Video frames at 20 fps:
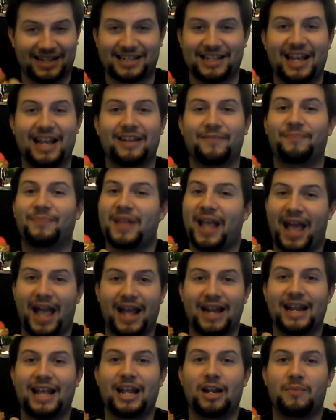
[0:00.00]
said,
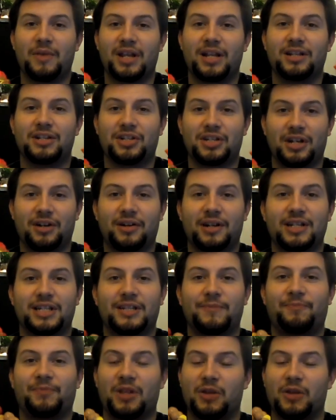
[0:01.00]
had an animated series.